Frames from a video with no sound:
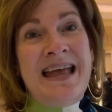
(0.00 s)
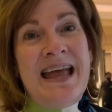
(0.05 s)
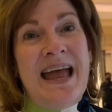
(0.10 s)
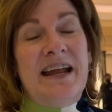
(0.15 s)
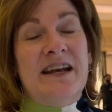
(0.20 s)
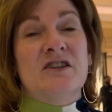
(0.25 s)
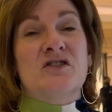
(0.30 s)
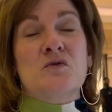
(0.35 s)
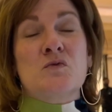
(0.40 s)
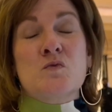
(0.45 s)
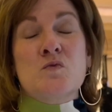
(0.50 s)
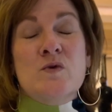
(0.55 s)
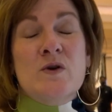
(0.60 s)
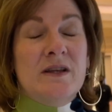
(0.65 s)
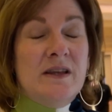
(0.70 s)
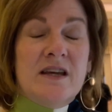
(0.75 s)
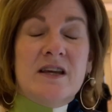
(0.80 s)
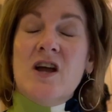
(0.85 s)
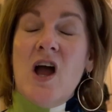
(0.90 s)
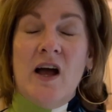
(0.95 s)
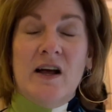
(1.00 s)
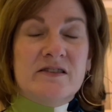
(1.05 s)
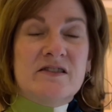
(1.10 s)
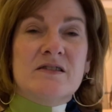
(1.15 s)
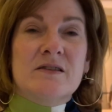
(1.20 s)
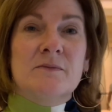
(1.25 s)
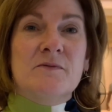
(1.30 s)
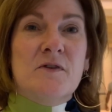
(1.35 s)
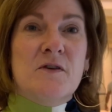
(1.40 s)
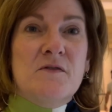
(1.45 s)
And it's really
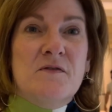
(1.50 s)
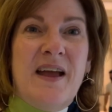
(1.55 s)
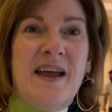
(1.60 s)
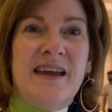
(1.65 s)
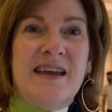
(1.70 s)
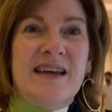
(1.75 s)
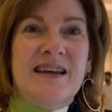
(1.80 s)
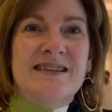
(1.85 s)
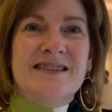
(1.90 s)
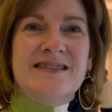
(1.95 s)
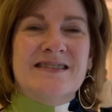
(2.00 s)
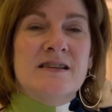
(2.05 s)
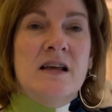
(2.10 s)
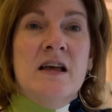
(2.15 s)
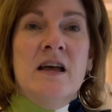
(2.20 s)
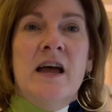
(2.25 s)
custom for Vegas.